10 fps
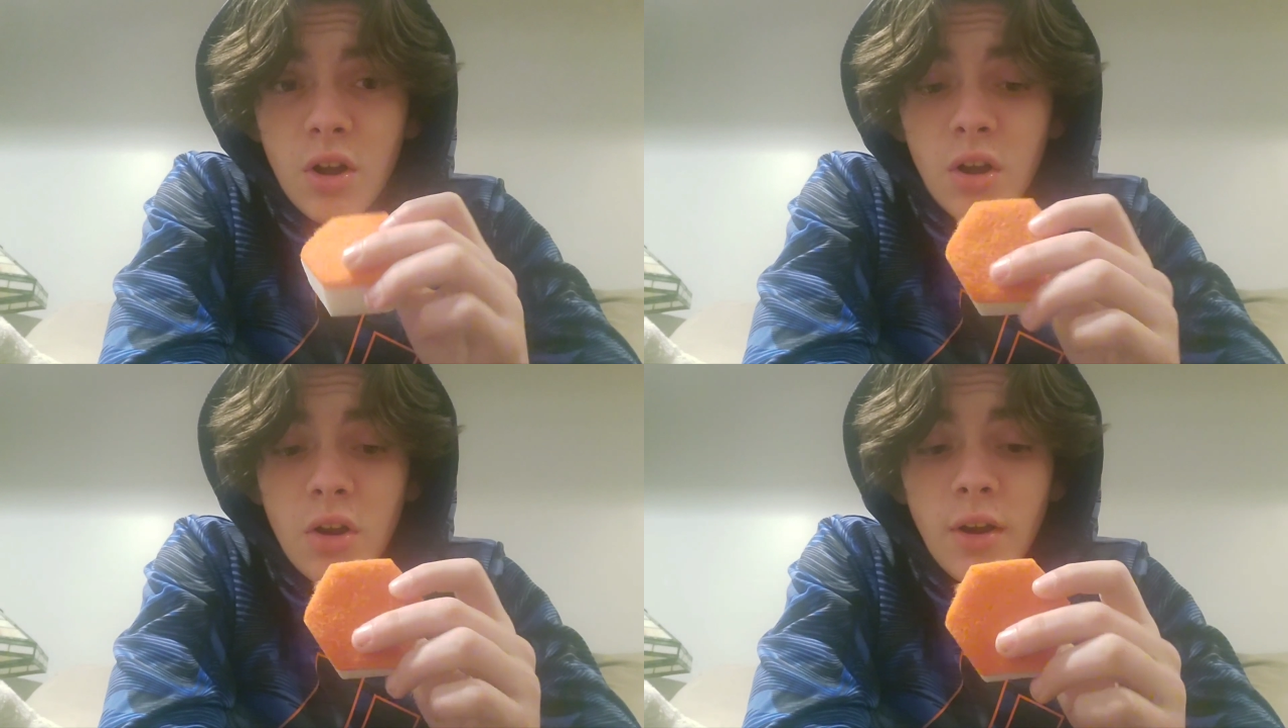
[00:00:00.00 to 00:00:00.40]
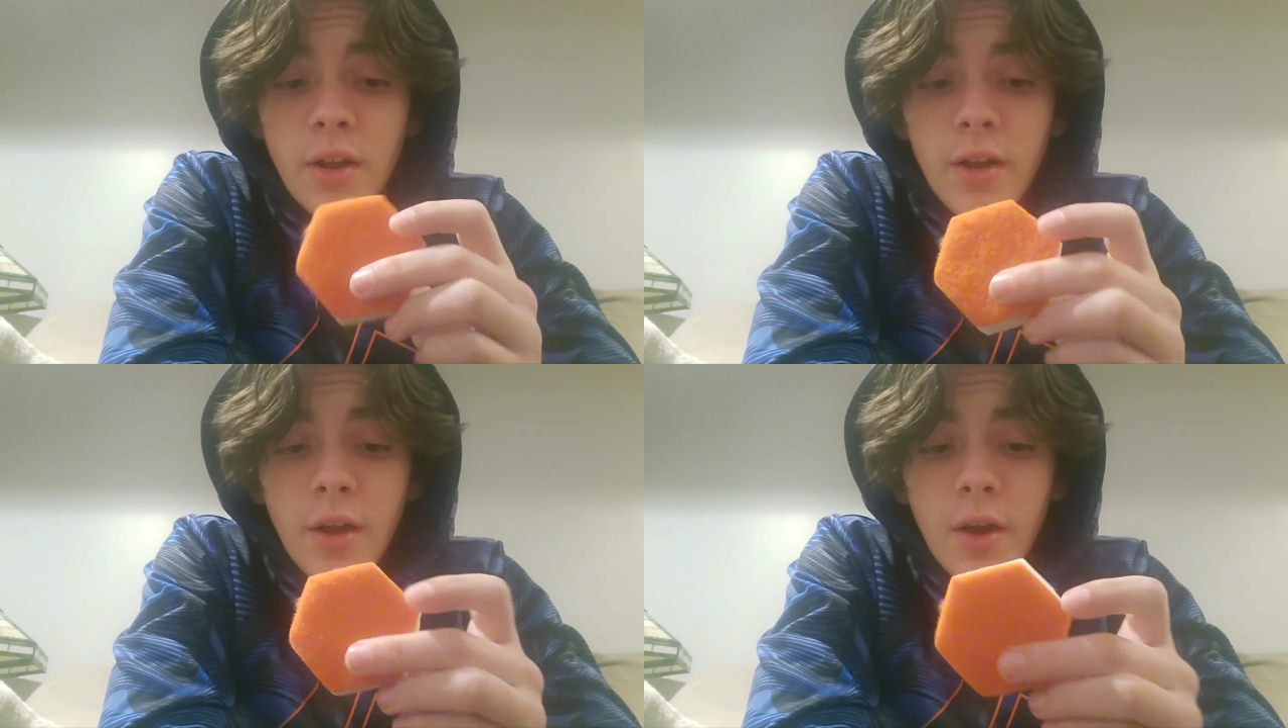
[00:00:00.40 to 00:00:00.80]
Alright,
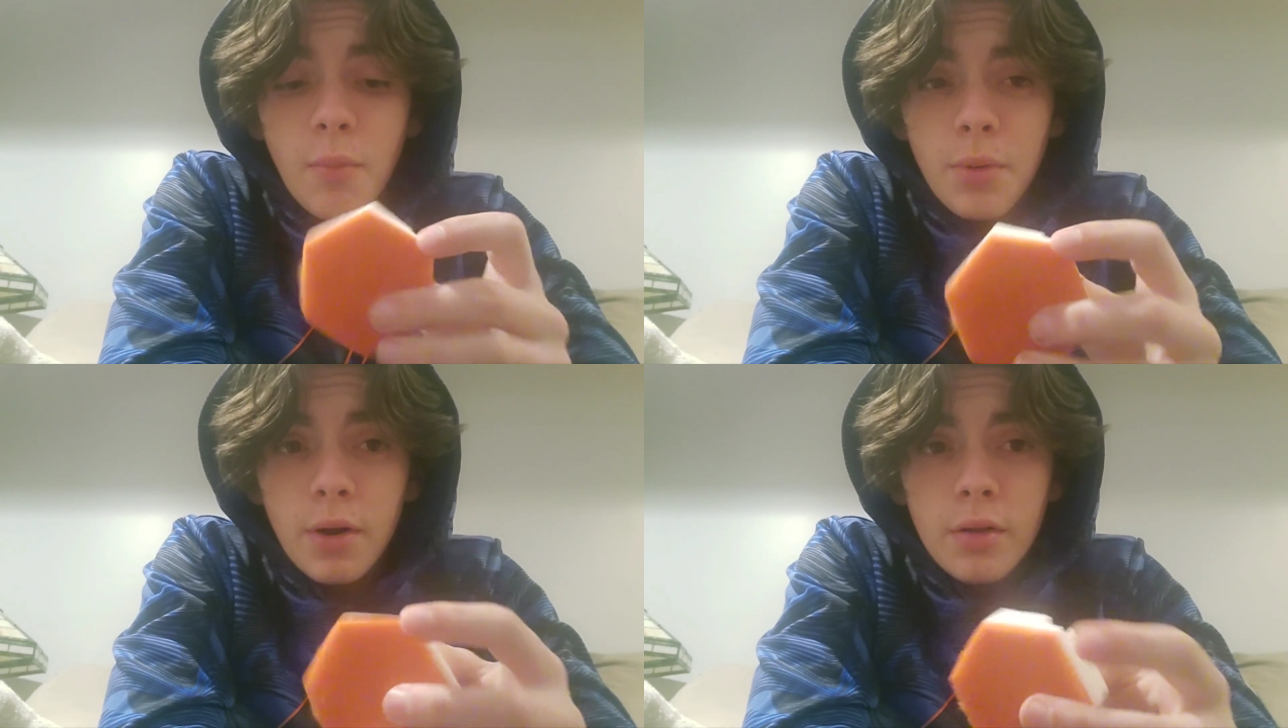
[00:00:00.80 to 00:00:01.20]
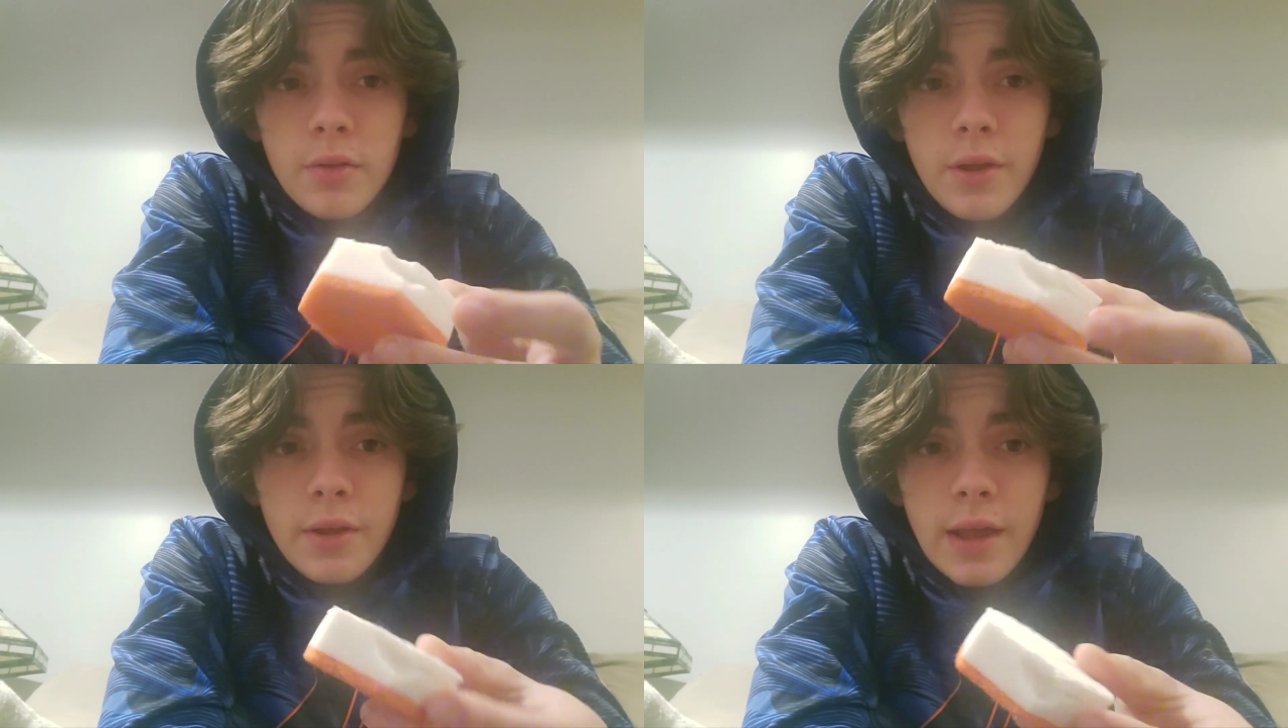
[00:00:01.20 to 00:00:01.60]

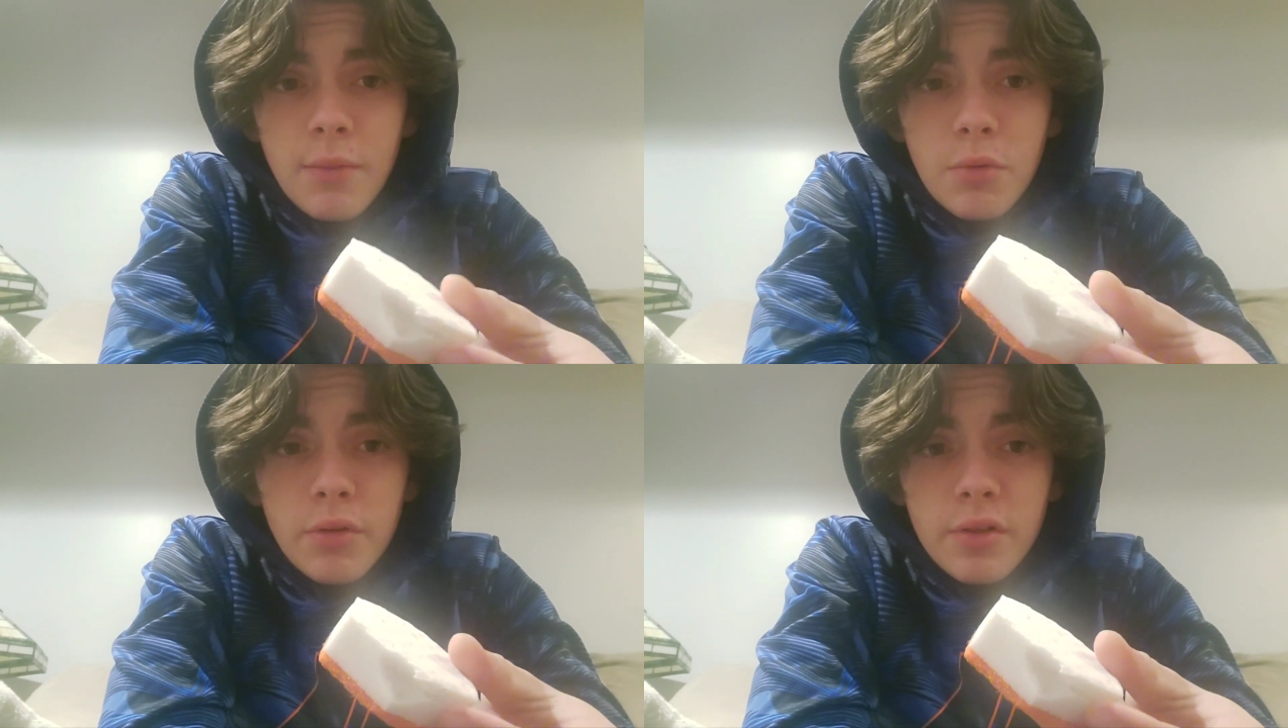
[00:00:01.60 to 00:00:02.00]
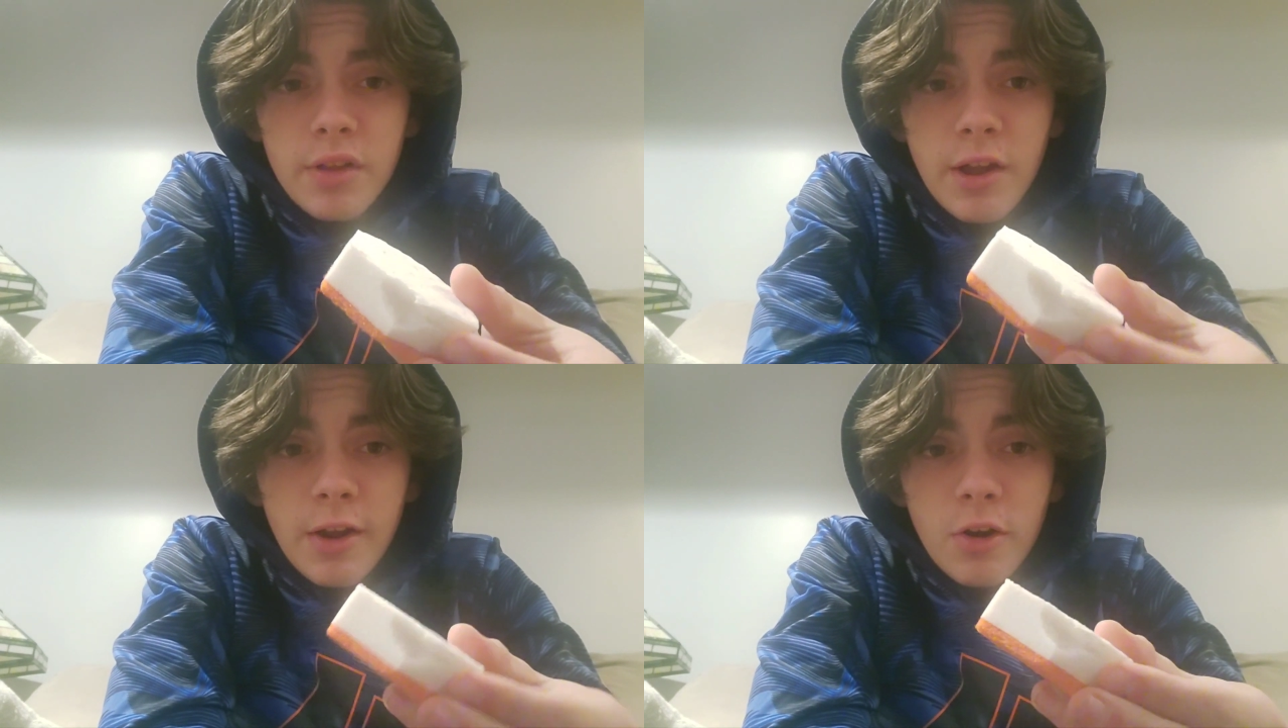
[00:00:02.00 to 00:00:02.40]
apparently it came with a
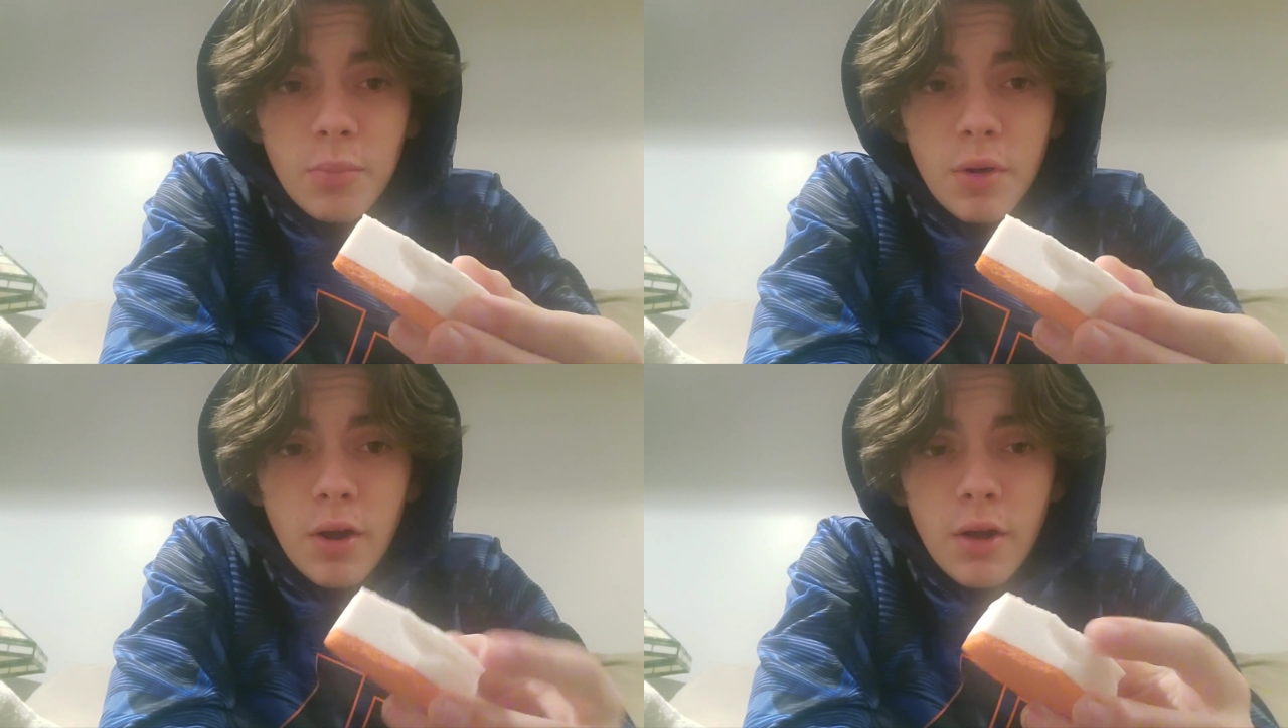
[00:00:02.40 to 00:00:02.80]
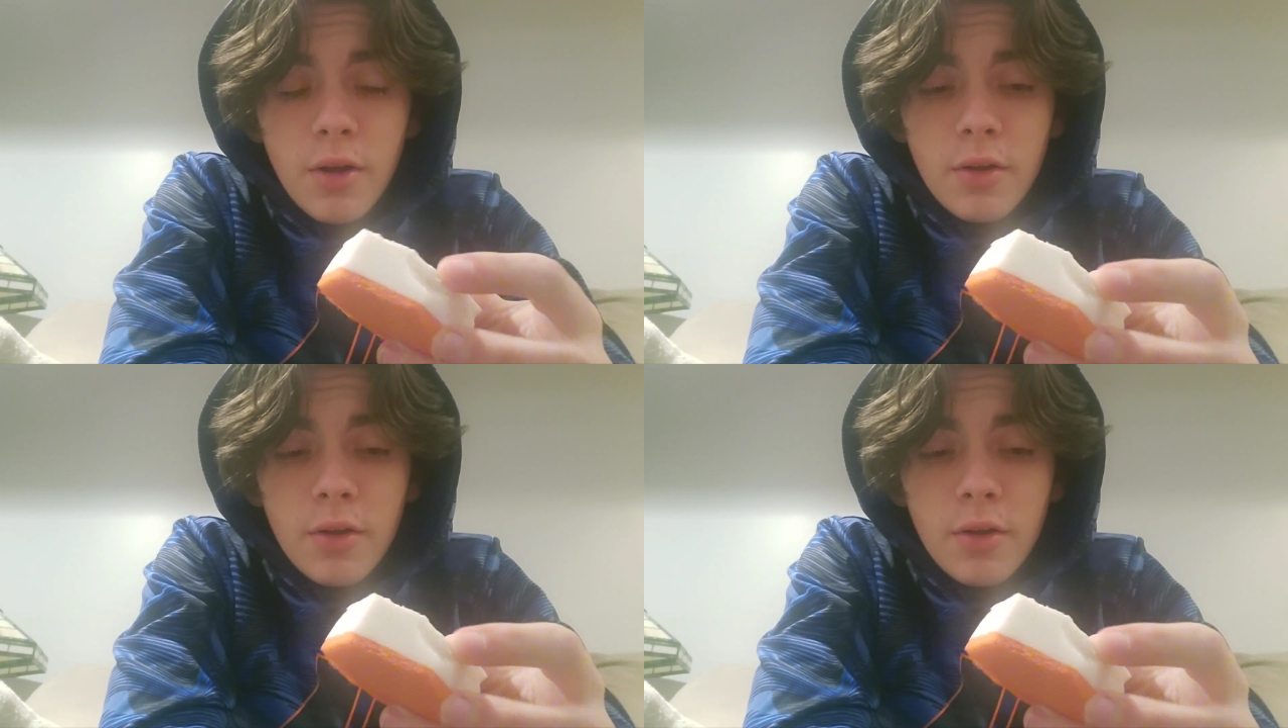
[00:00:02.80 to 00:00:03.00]
tear, but